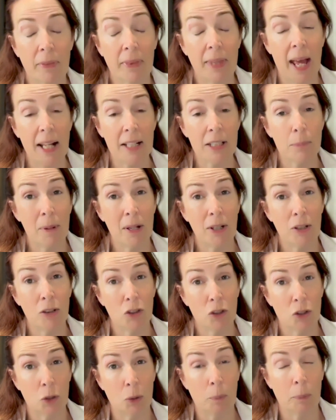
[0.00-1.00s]
that's been
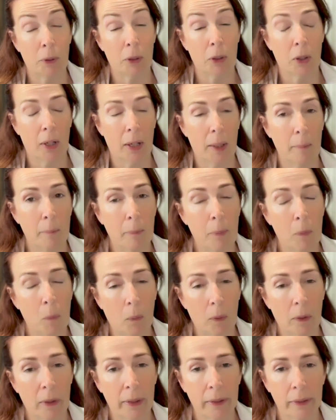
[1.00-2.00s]
super
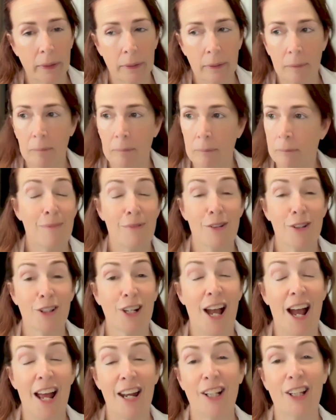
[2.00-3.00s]
important. And
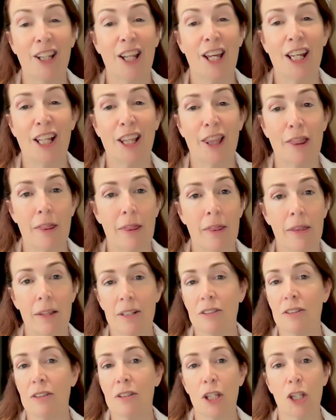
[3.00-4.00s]
kind of like
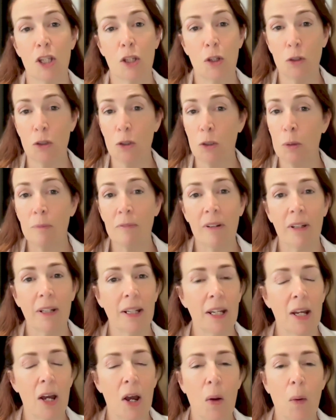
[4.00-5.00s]
this YouTube
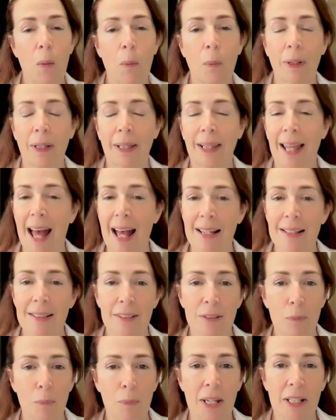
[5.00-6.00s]
video,
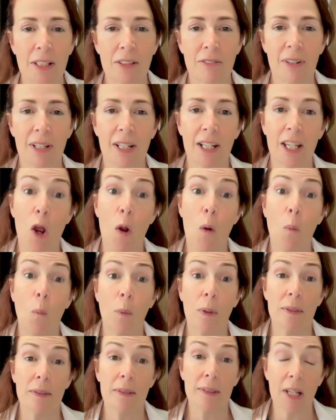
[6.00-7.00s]
last week's video
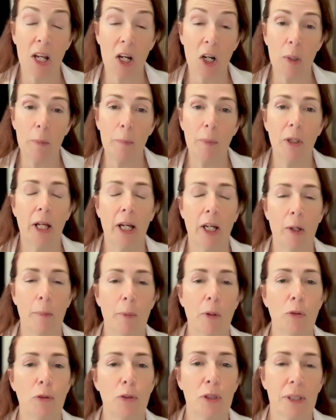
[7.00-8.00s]
was terrible. I
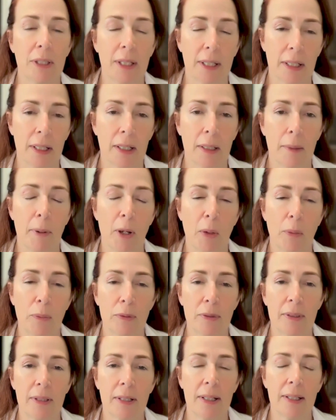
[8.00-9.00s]
almost didn't
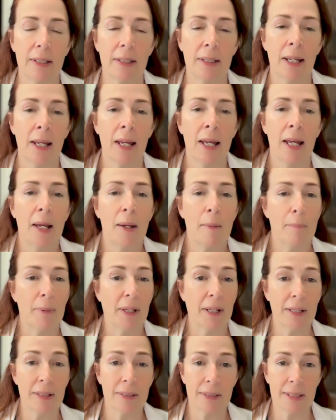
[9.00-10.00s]
post it
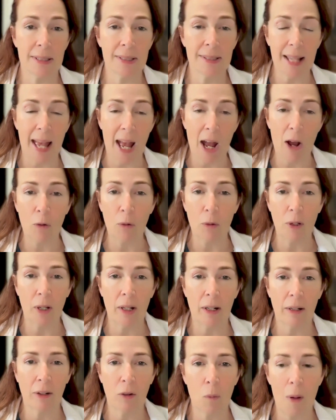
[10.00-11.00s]
because the sound
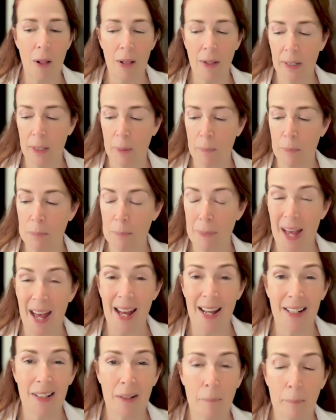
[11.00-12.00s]
quality was
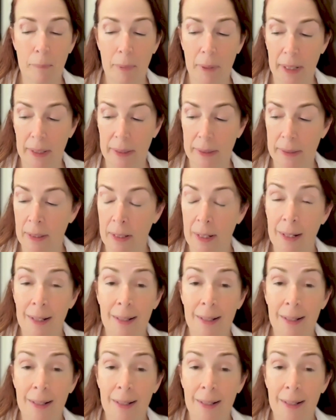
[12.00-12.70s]
bad, but